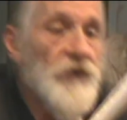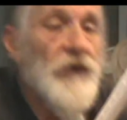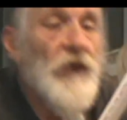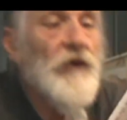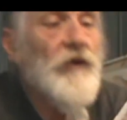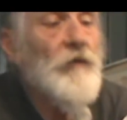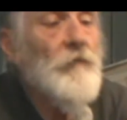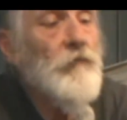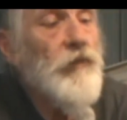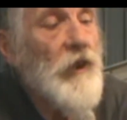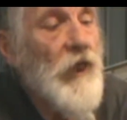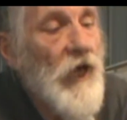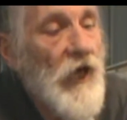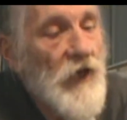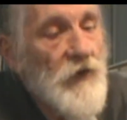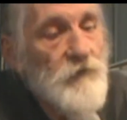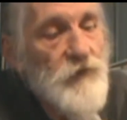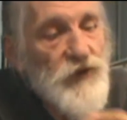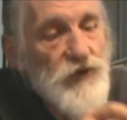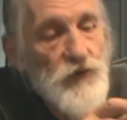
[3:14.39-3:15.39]
Now the
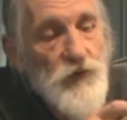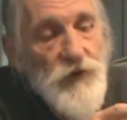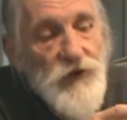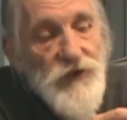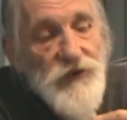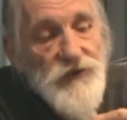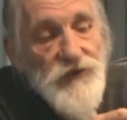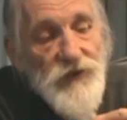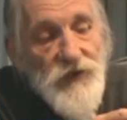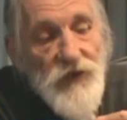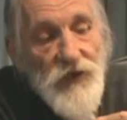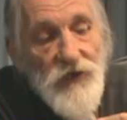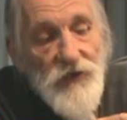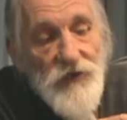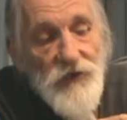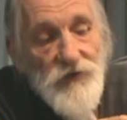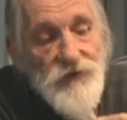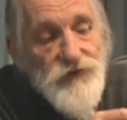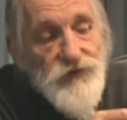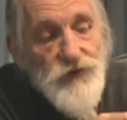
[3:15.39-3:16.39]
block between the
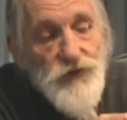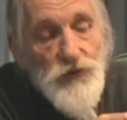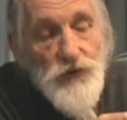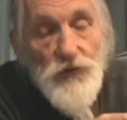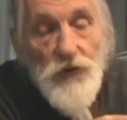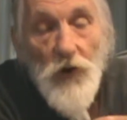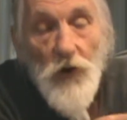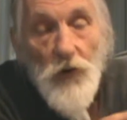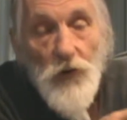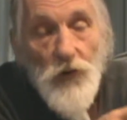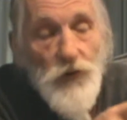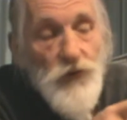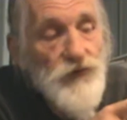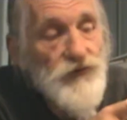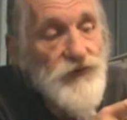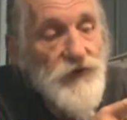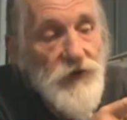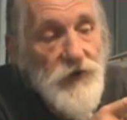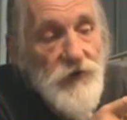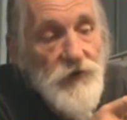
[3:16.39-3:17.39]
two
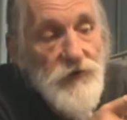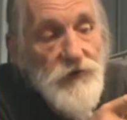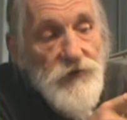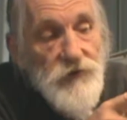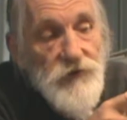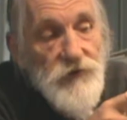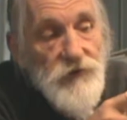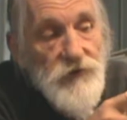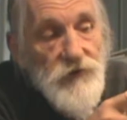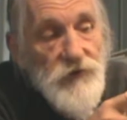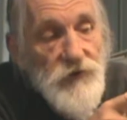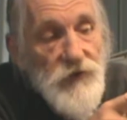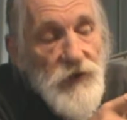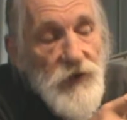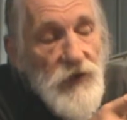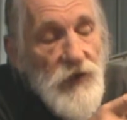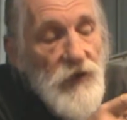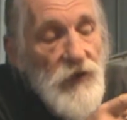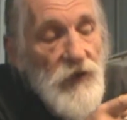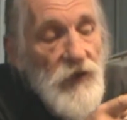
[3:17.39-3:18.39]
holes here,
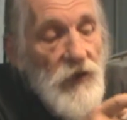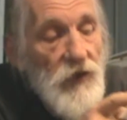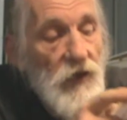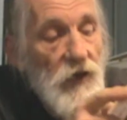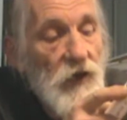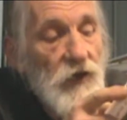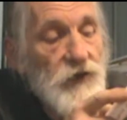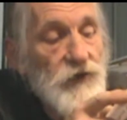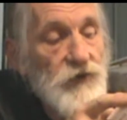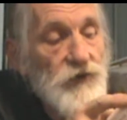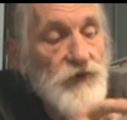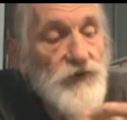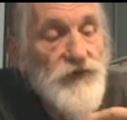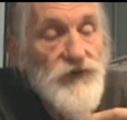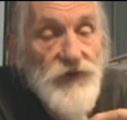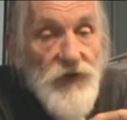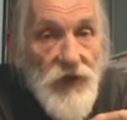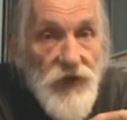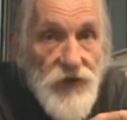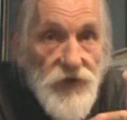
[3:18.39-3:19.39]
I
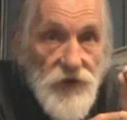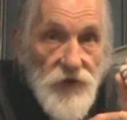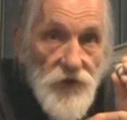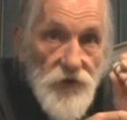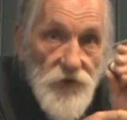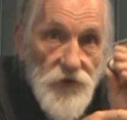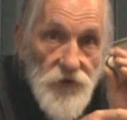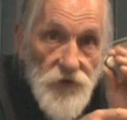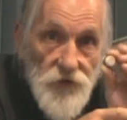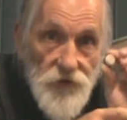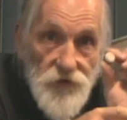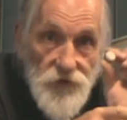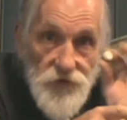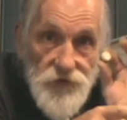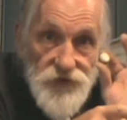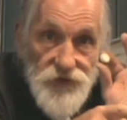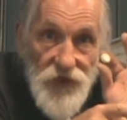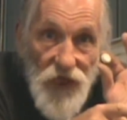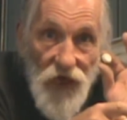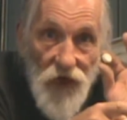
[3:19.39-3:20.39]
use a
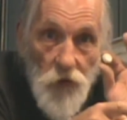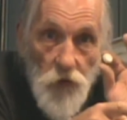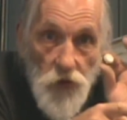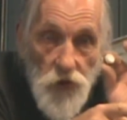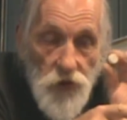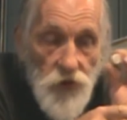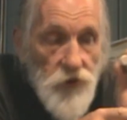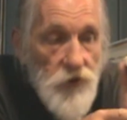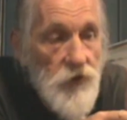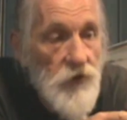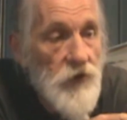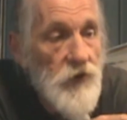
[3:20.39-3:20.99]
dowel,